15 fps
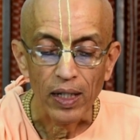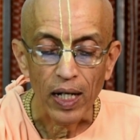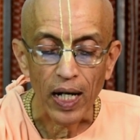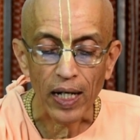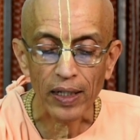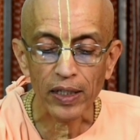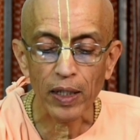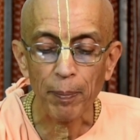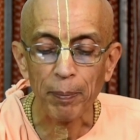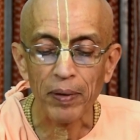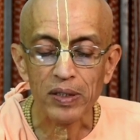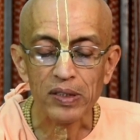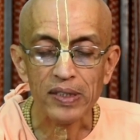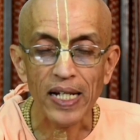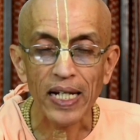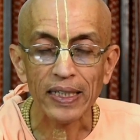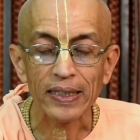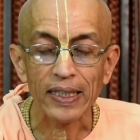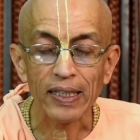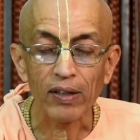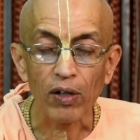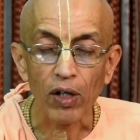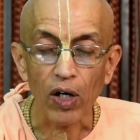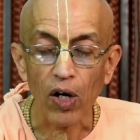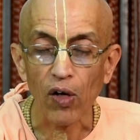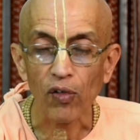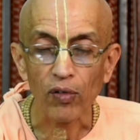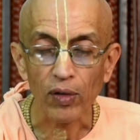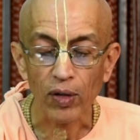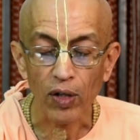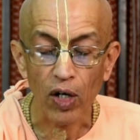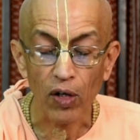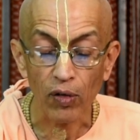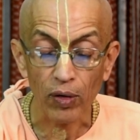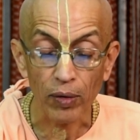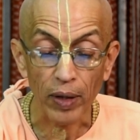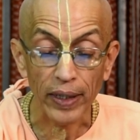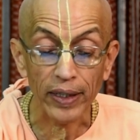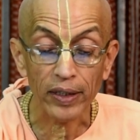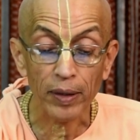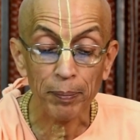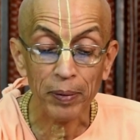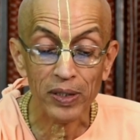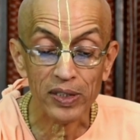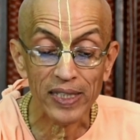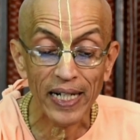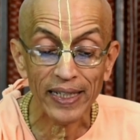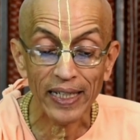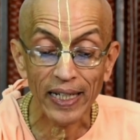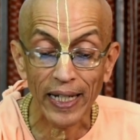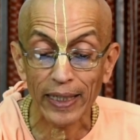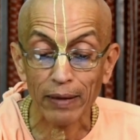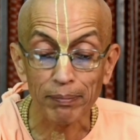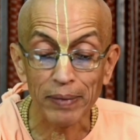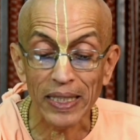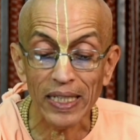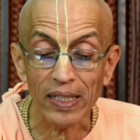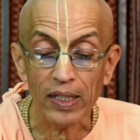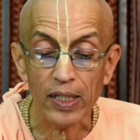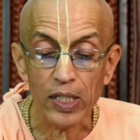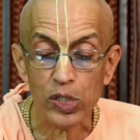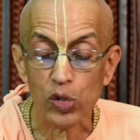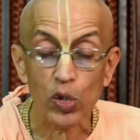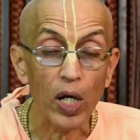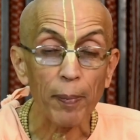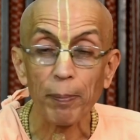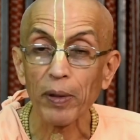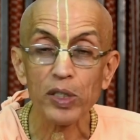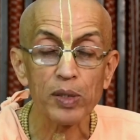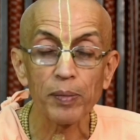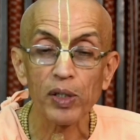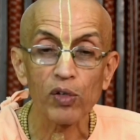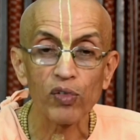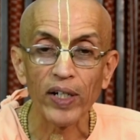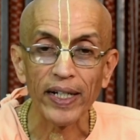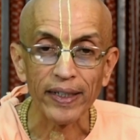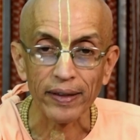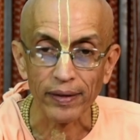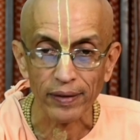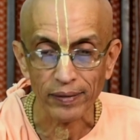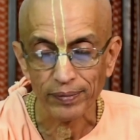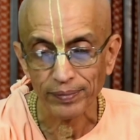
Another personality of, or another personality like me is not possible to find.